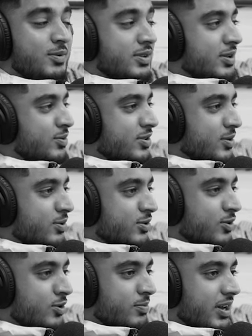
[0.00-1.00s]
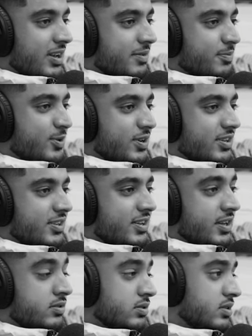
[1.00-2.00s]
it was good, man.
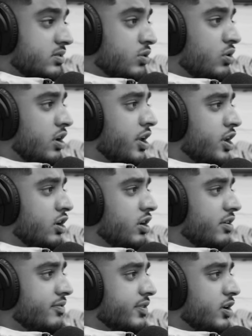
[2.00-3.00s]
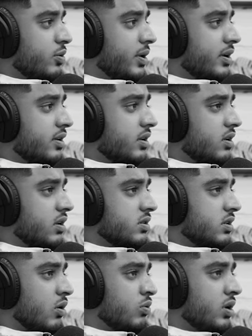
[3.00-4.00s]
But it's a good learning curve. You know, when
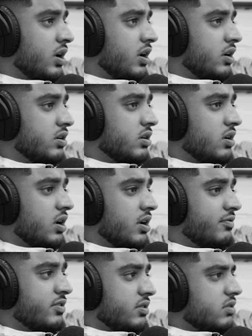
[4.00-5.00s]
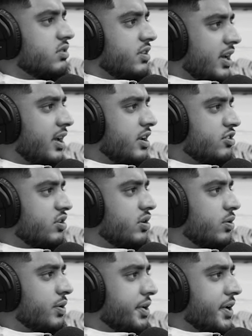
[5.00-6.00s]
the older lot kind of dig it into
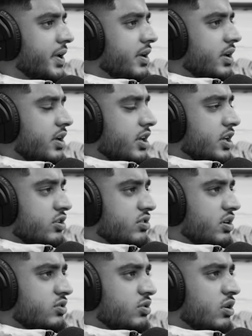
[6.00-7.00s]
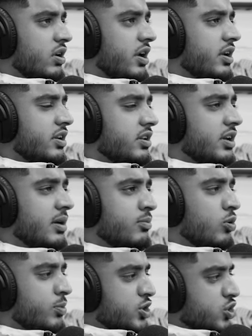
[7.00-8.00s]
you, you start to learn and you get
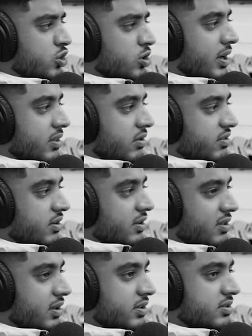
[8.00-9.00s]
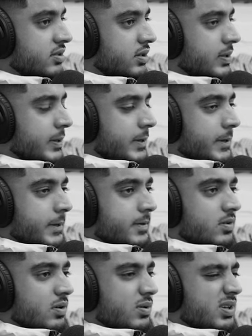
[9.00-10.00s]
more mature about certain things.
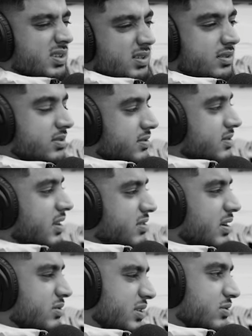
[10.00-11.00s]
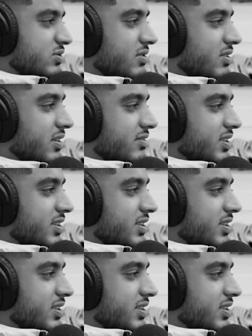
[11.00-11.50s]
So that was all right,